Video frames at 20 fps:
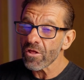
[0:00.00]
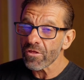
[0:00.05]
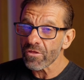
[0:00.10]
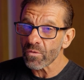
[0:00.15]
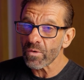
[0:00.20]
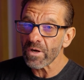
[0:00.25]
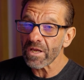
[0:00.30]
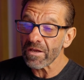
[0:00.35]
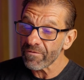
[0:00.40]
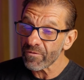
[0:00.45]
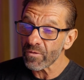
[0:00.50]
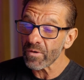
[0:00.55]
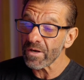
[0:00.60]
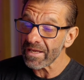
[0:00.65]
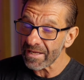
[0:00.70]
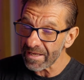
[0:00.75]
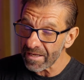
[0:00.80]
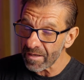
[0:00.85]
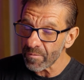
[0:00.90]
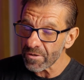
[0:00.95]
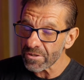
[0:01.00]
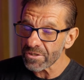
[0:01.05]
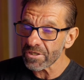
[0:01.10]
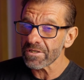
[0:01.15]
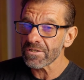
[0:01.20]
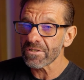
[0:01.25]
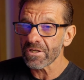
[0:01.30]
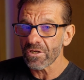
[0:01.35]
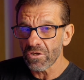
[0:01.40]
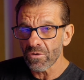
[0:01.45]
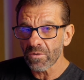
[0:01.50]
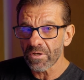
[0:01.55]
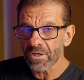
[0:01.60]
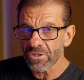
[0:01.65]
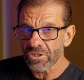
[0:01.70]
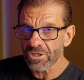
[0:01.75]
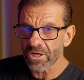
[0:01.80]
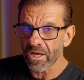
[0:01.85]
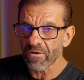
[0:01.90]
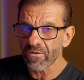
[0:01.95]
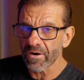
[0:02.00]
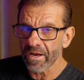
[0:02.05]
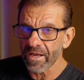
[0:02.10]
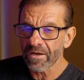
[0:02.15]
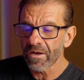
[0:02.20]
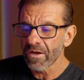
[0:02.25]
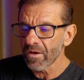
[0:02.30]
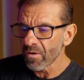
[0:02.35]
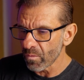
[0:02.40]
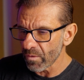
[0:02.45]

three free images you can generate